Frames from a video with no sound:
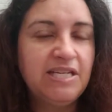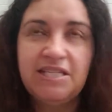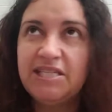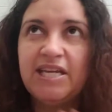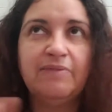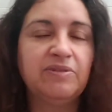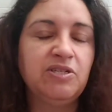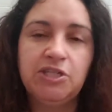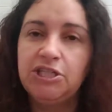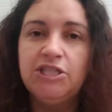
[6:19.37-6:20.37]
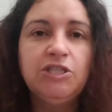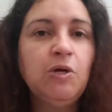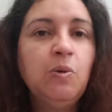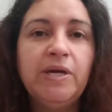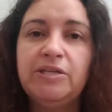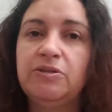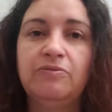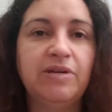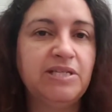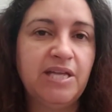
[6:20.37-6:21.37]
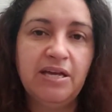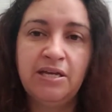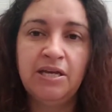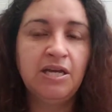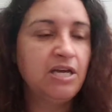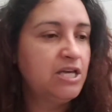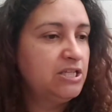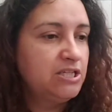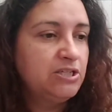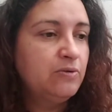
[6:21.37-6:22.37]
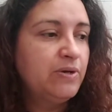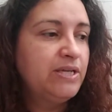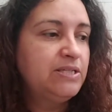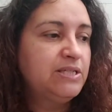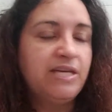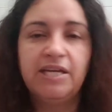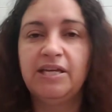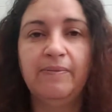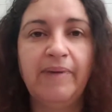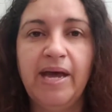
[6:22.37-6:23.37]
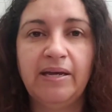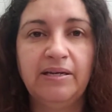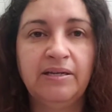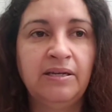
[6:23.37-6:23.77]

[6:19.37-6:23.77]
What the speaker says: It's damped. You know, there's no way to erase that. There's no way to take it back.